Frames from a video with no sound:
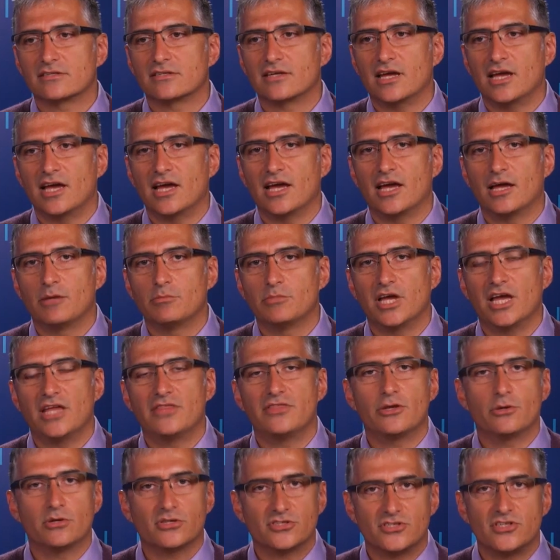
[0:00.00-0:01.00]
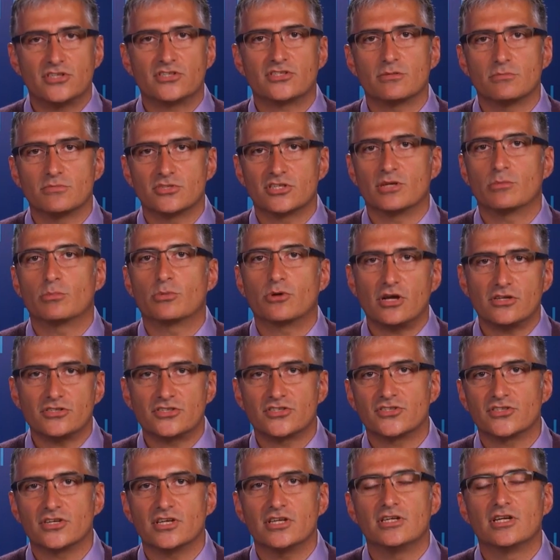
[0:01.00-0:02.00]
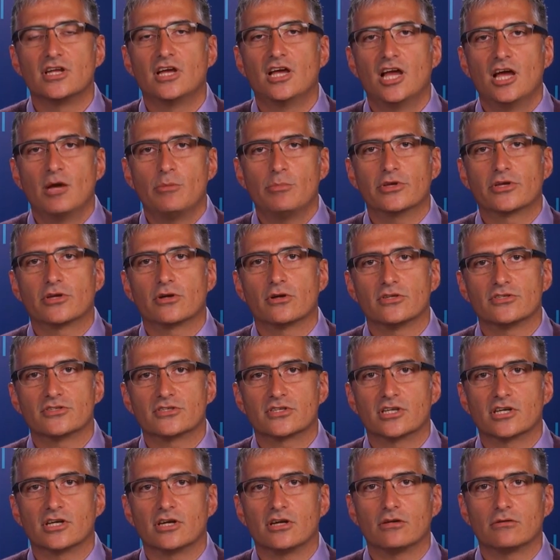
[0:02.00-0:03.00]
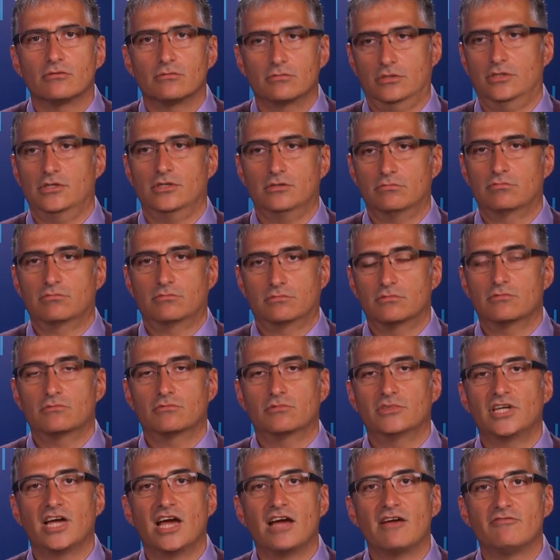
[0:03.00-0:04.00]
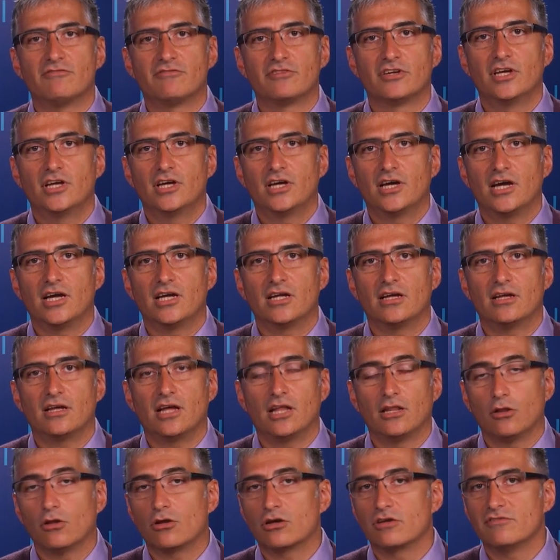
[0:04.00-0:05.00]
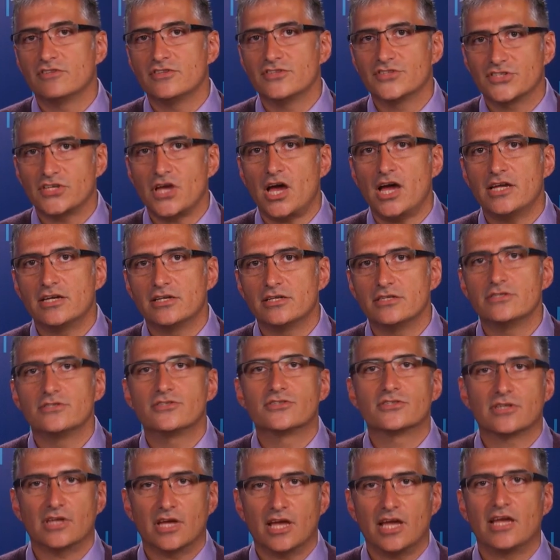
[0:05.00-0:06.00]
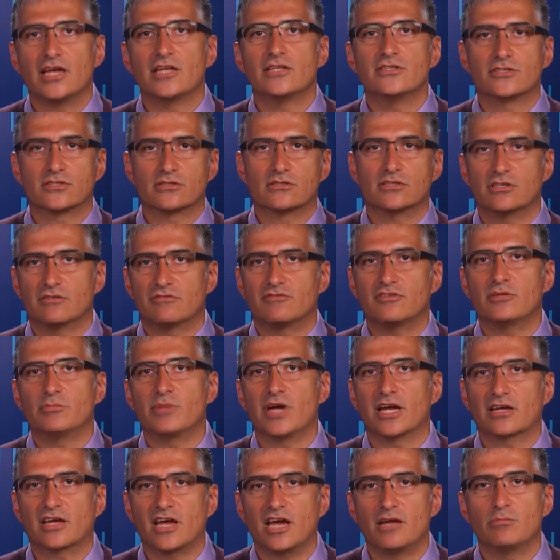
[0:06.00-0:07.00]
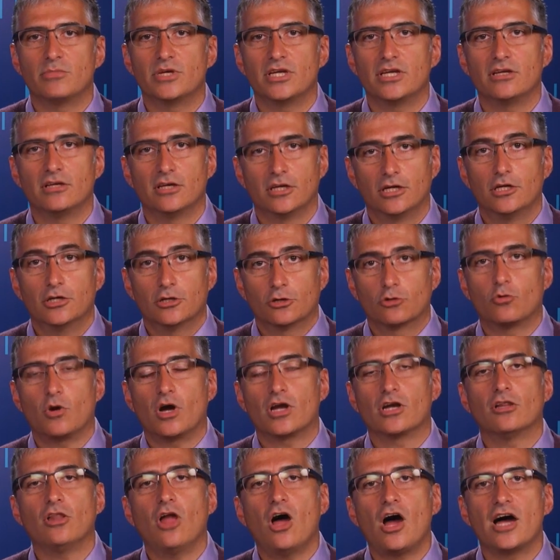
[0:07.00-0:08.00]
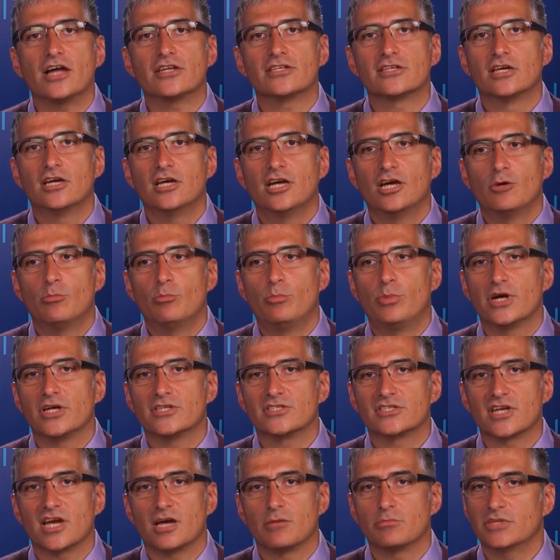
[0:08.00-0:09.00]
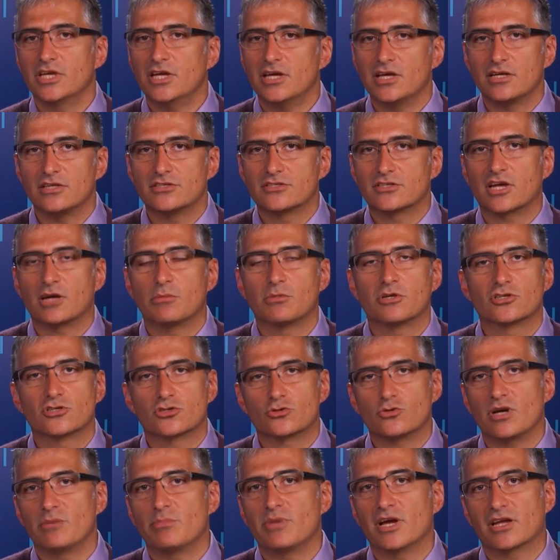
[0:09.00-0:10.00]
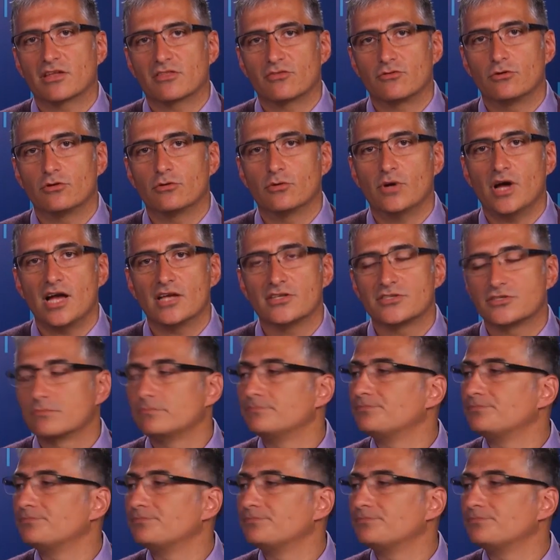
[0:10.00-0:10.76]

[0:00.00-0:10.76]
and there are systems that process it because we have a lot of insiders, and the feedback can be quite a lot. But it's coming straight back through to us.